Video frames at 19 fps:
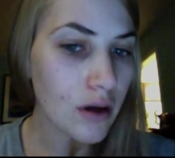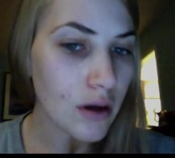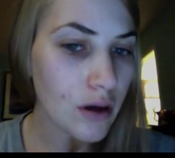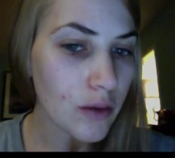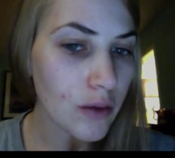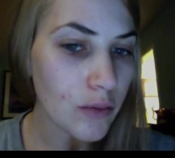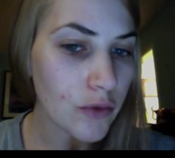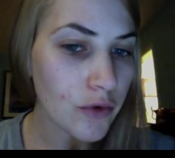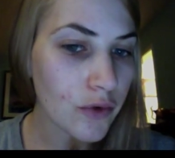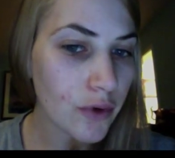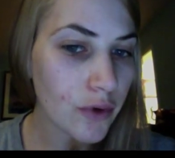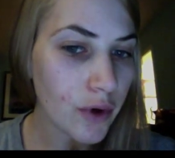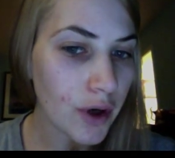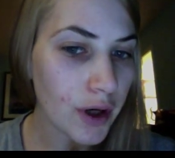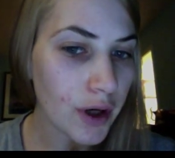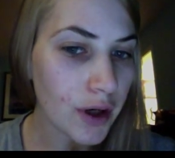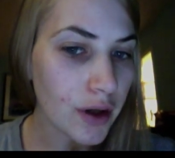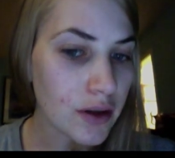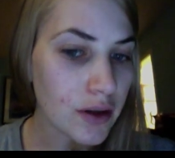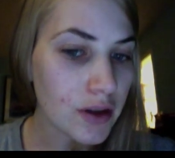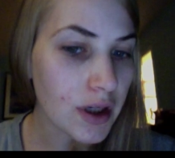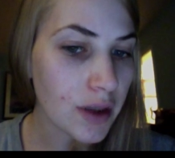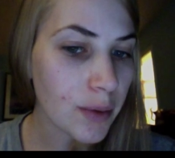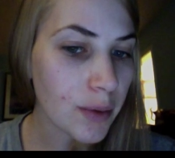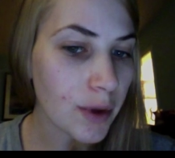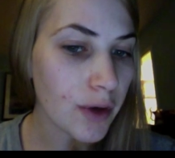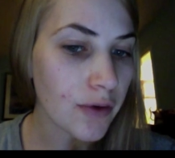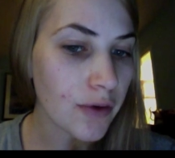Before I talk
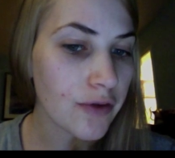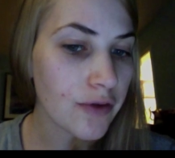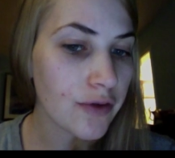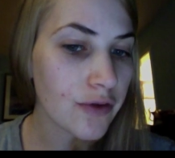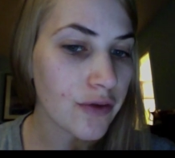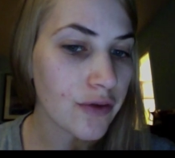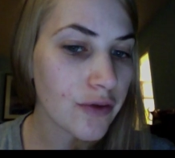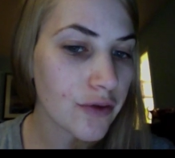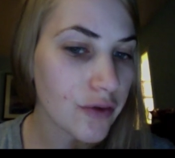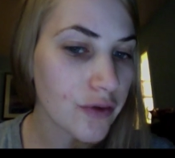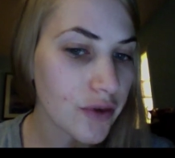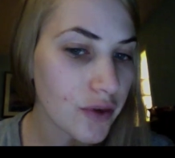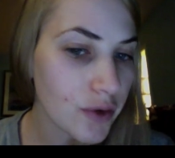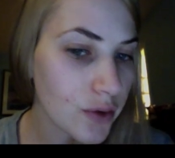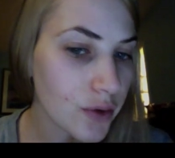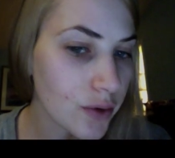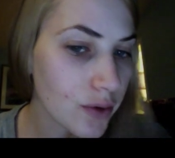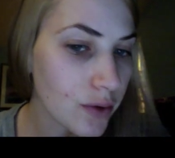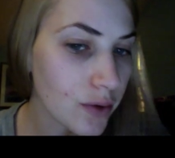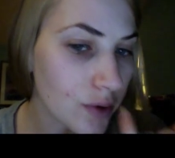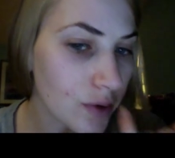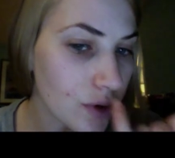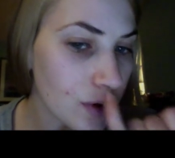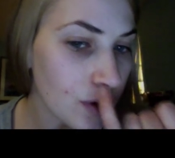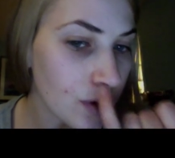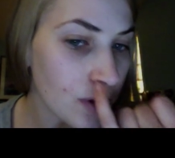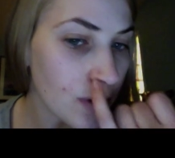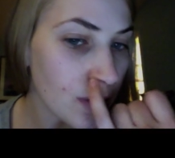about food,
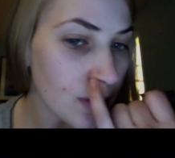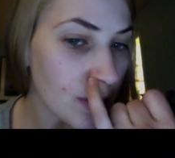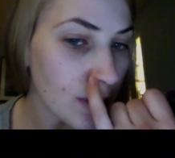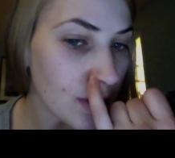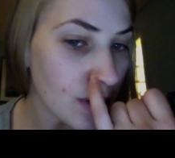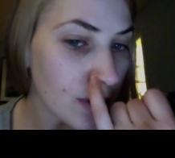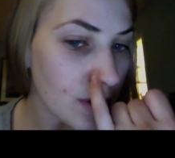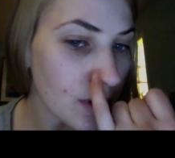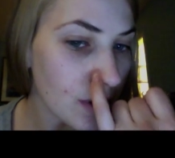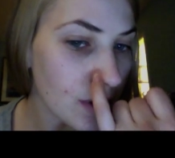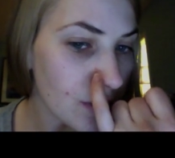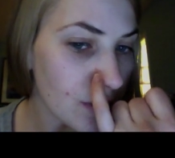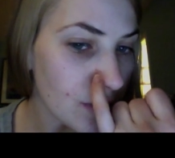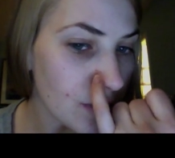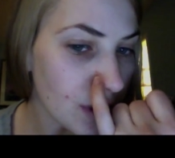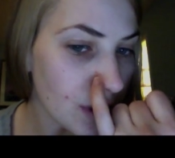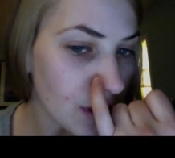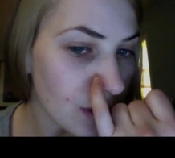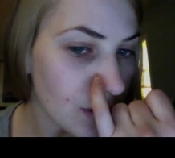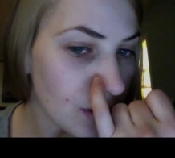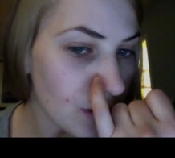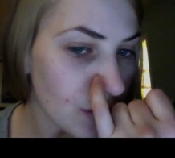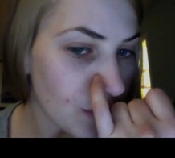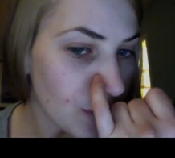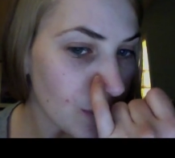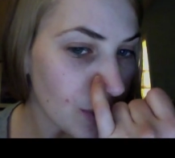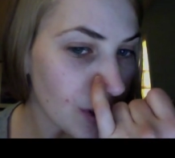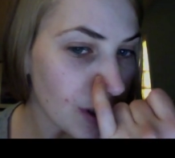I've got a new
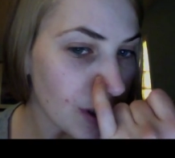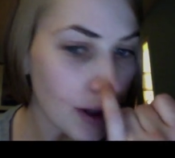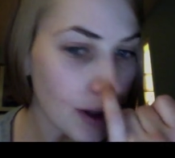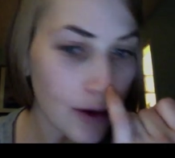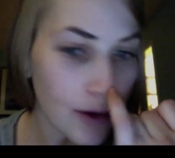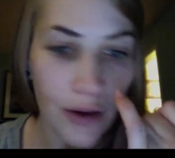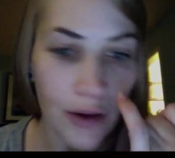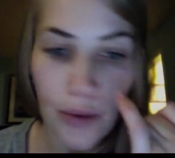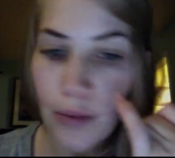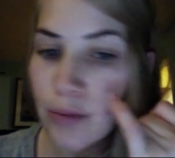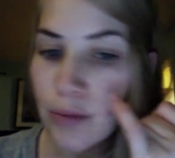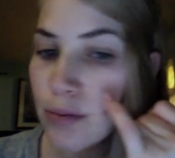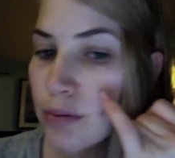breakout and